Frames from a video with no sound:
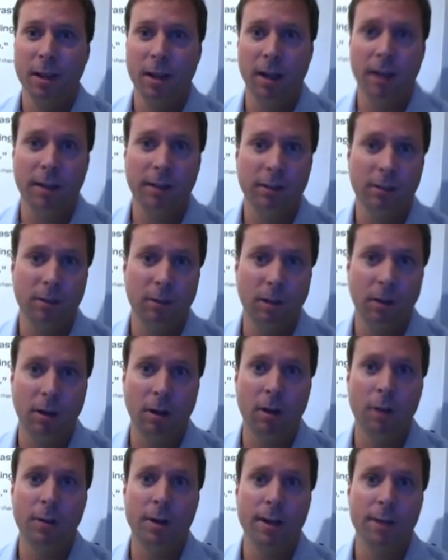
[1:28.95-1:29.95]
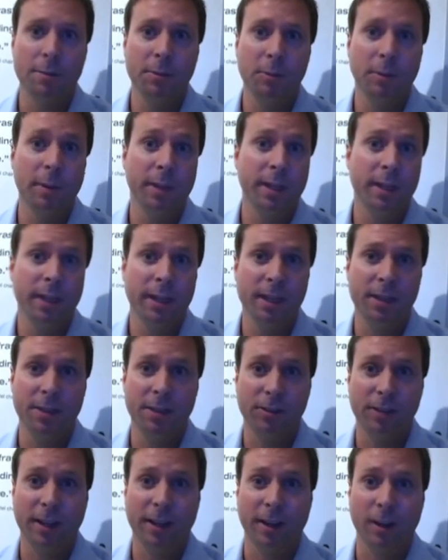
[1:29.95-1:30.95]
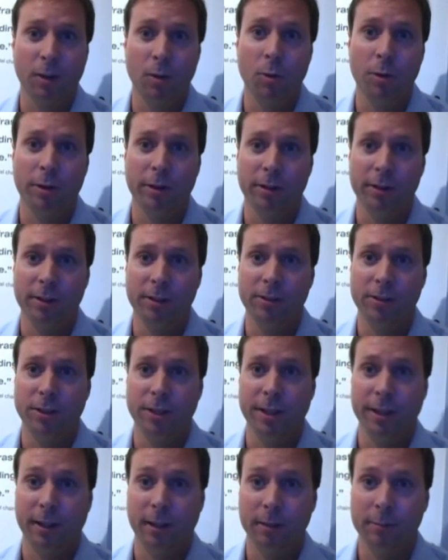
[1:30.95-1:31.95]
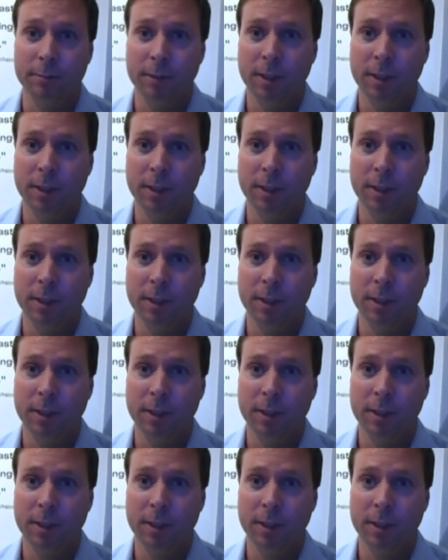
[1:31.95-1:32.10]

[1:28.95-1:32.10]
uh, into our OEMs beginning in the second quarter of this year.